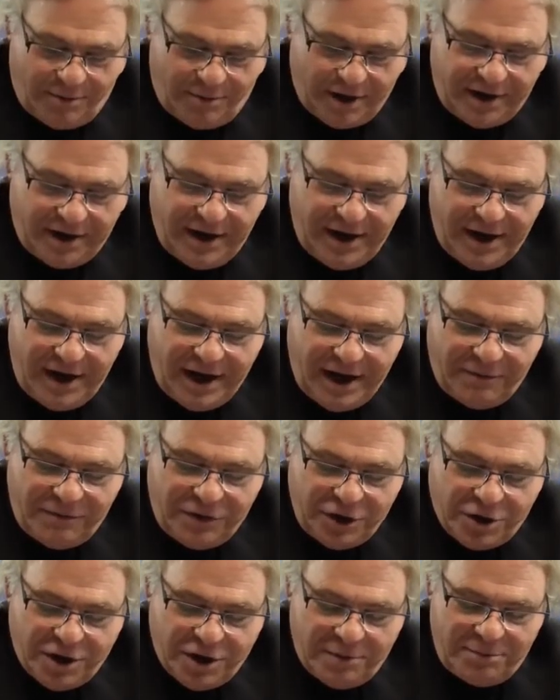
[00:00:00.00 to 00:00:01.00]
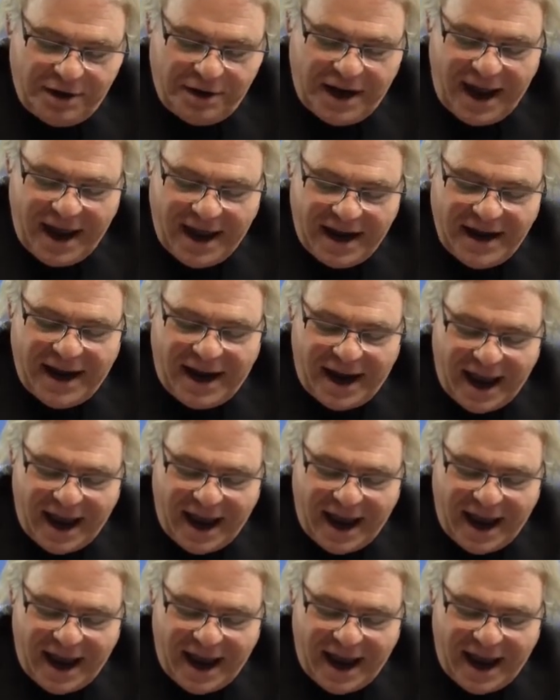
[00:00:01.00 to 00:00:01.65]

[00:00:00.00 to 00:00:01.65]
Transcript: but if you could be any